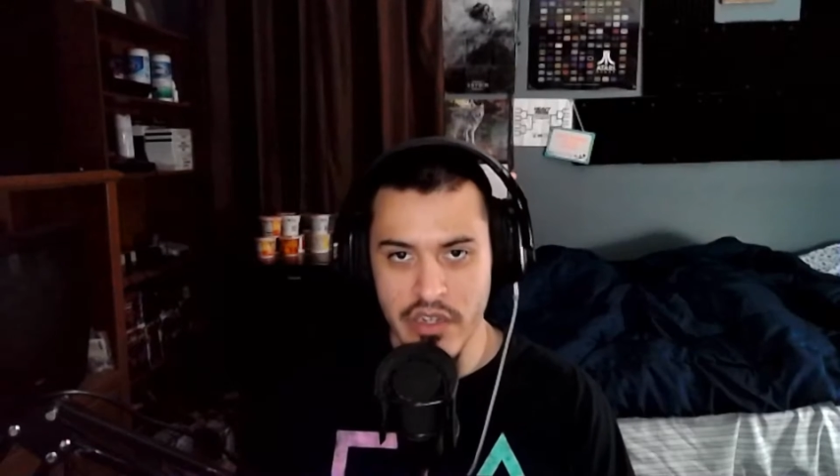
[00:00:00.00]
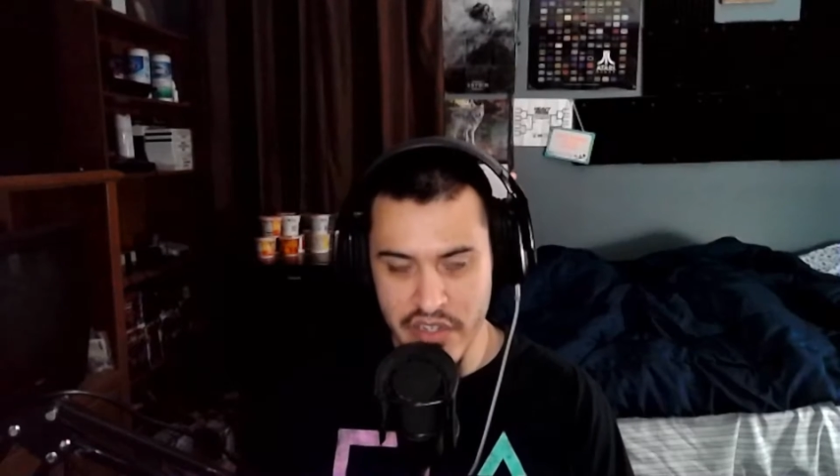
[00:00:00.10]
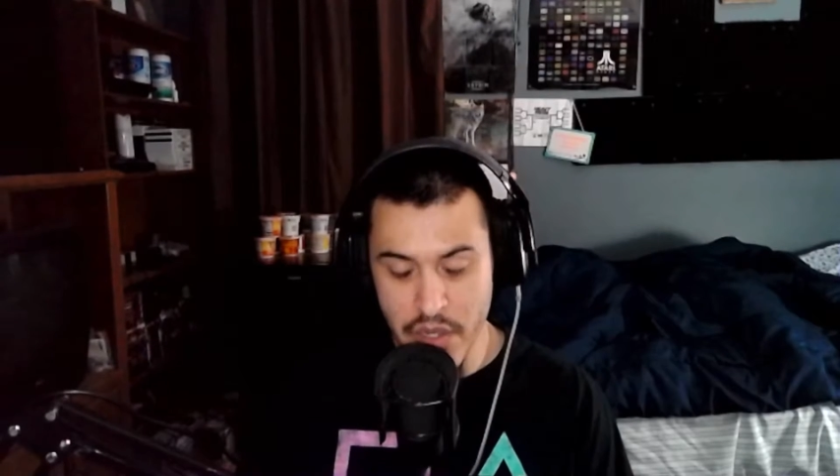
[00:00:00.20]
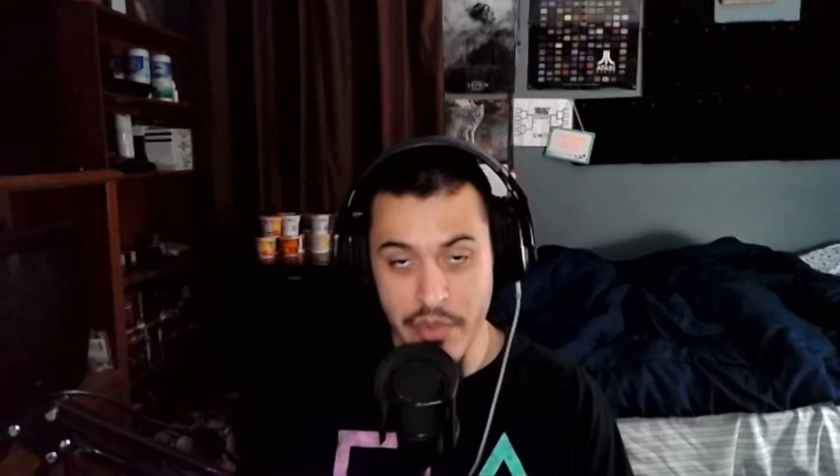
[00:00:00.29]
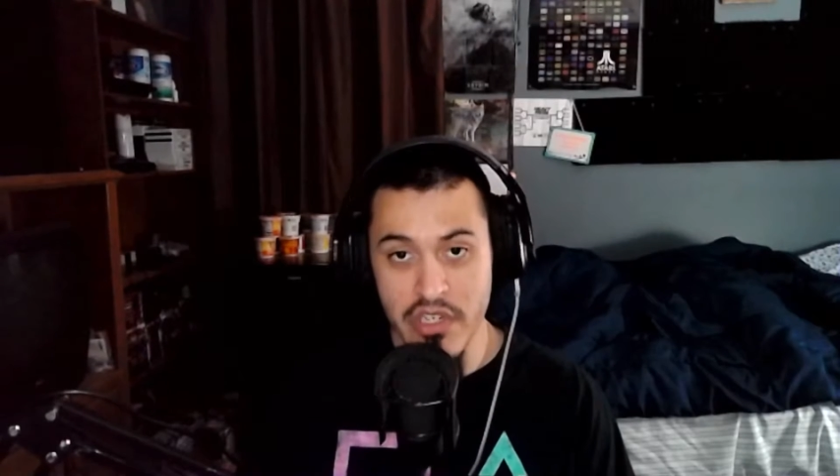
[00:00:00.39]

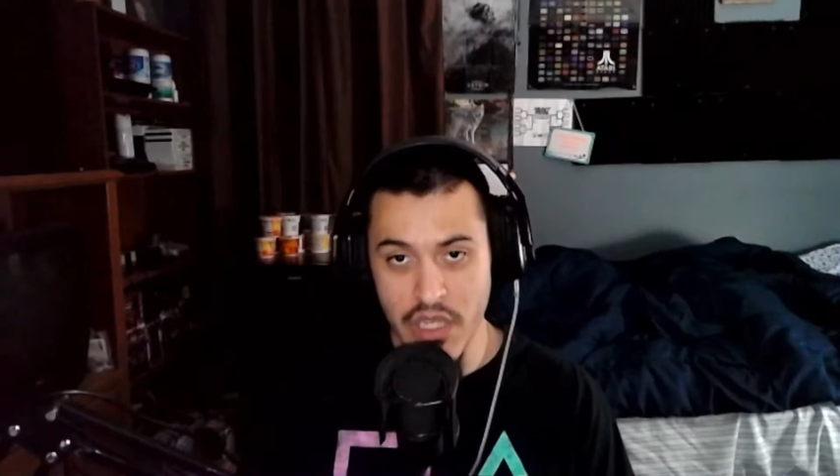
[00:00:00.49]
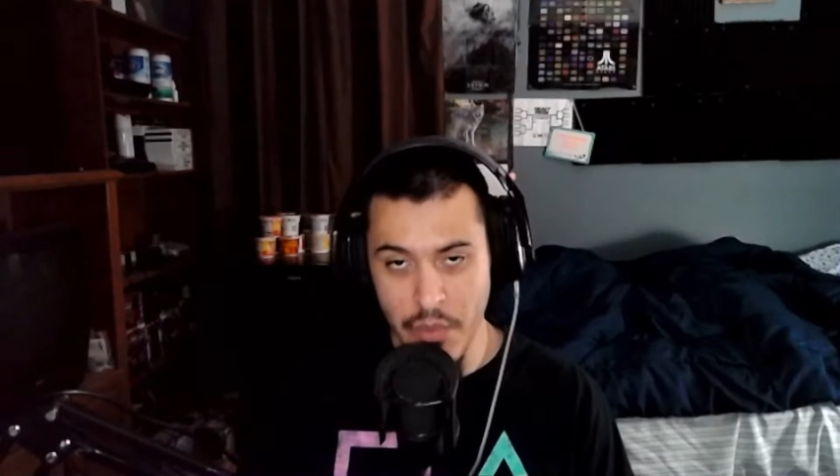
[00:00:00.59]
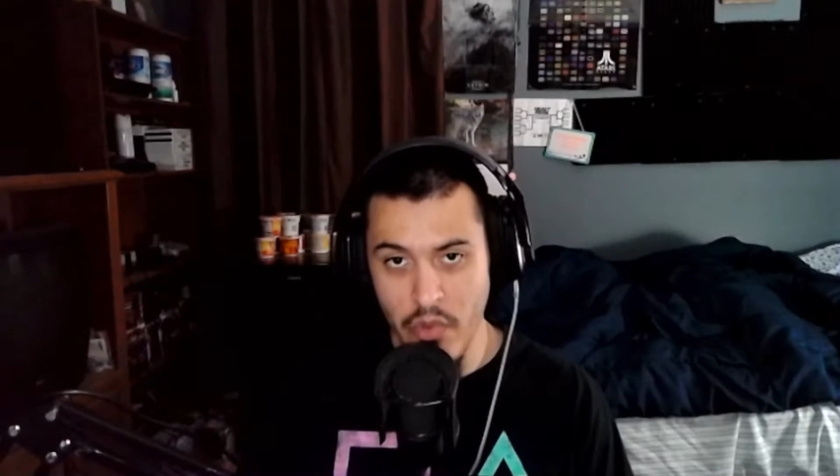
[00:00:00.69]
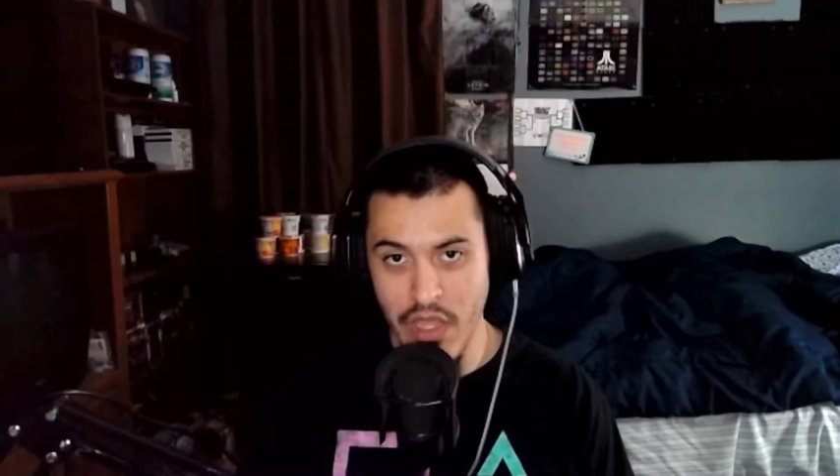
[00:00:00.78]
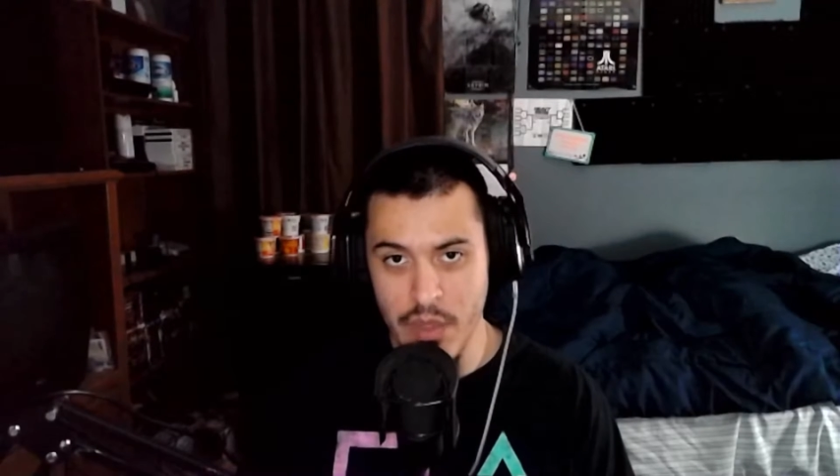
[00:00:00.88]

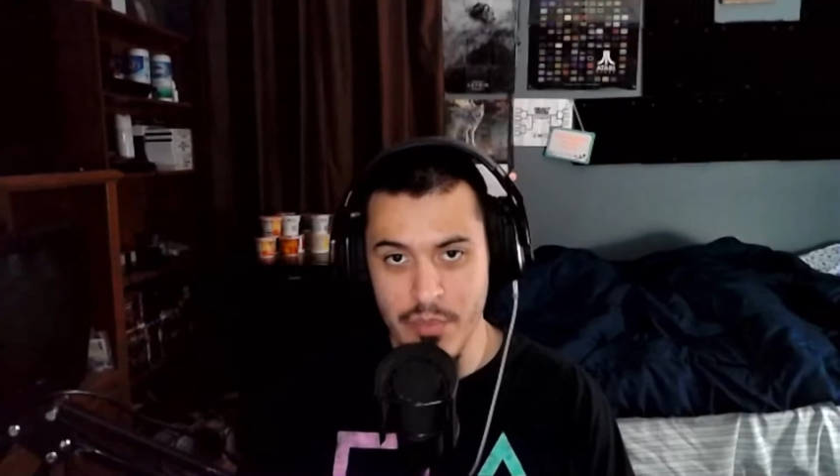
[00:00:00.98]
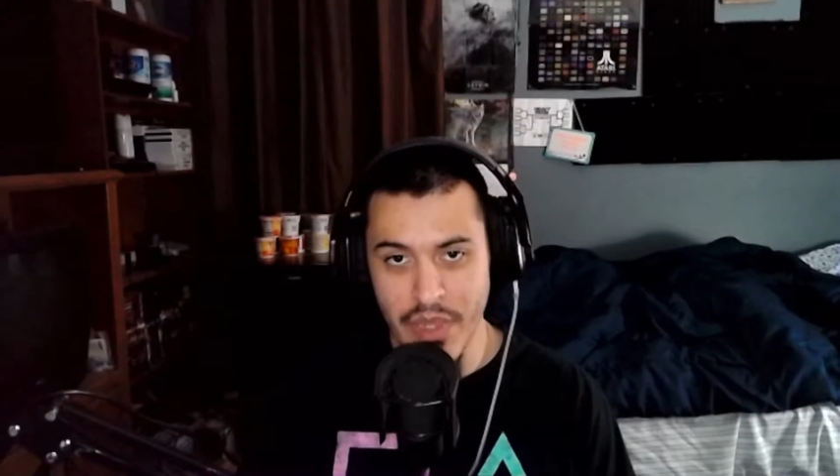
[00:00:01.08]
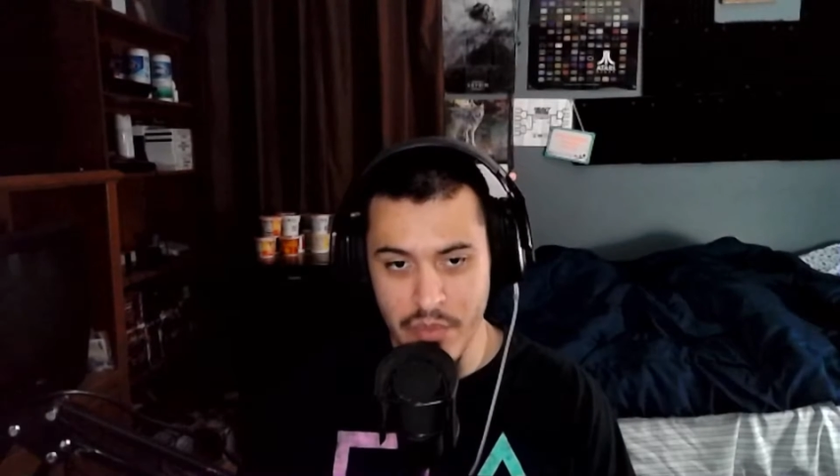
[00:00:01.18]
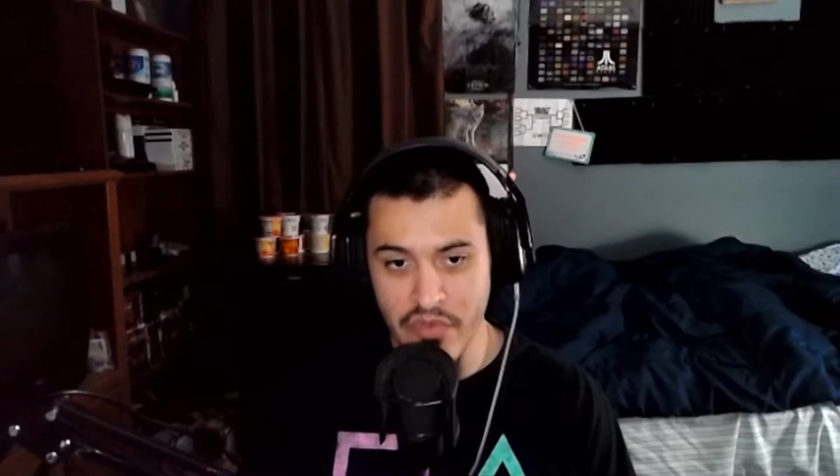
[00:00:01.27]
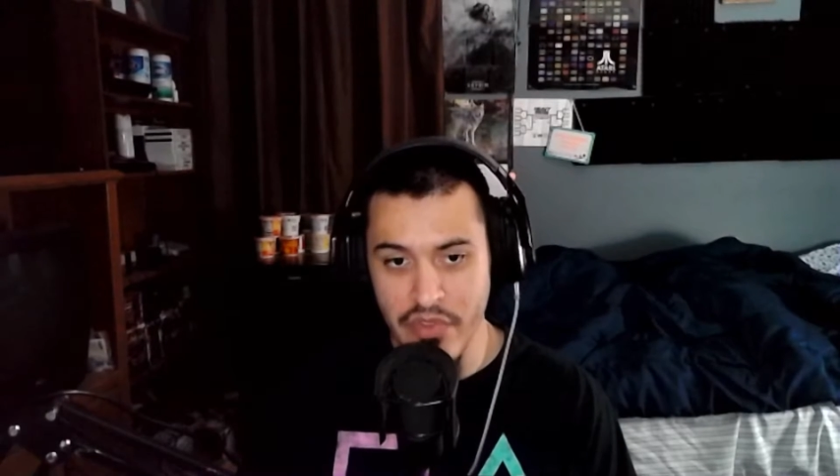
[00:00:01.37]
WWE
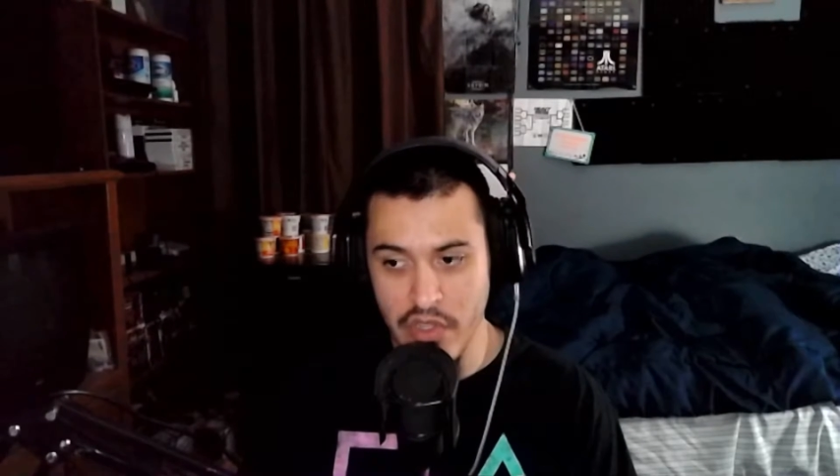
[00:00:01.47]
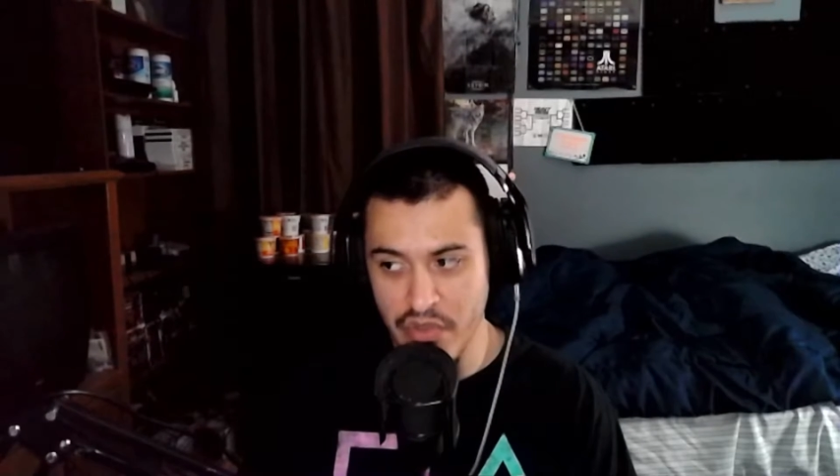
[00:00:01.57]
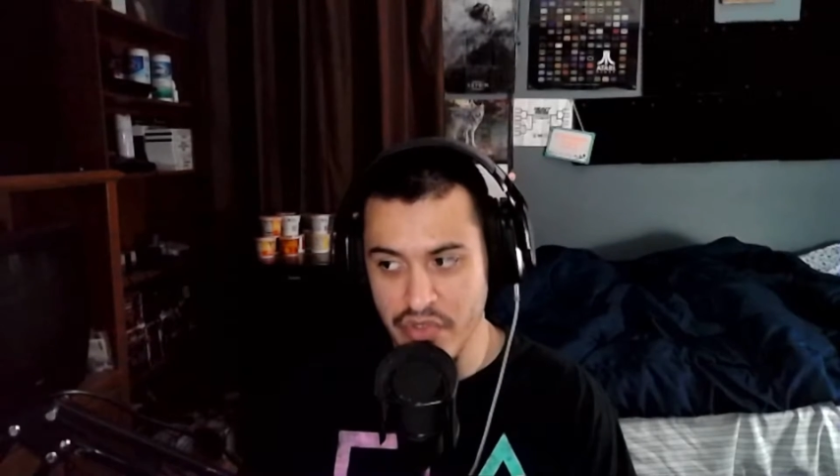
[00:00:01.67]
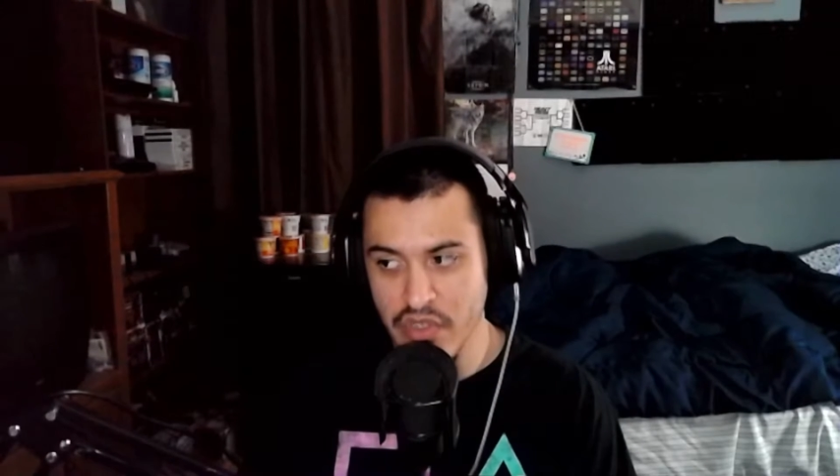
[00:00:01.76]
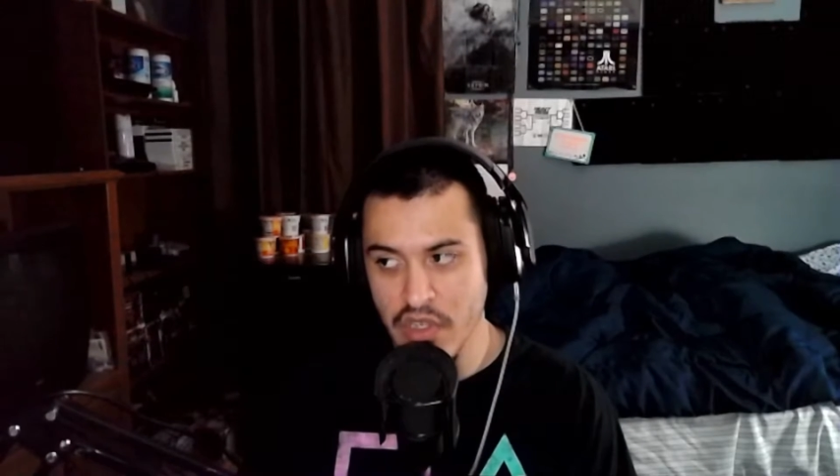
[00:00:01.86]

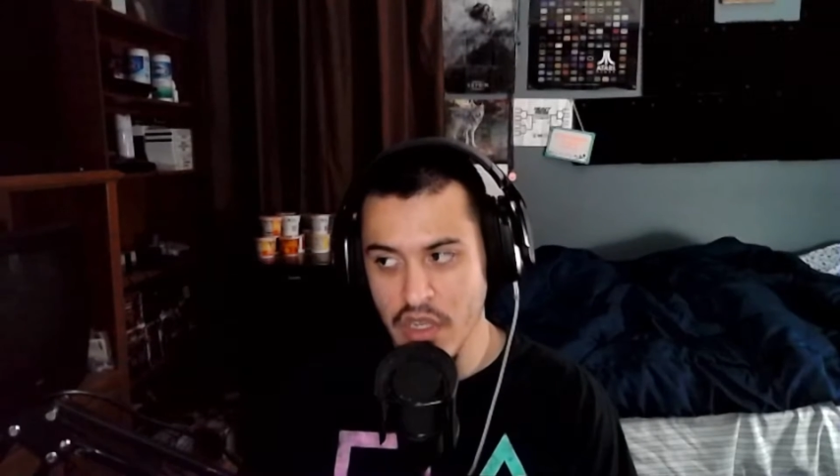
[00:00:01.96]
pay-per-views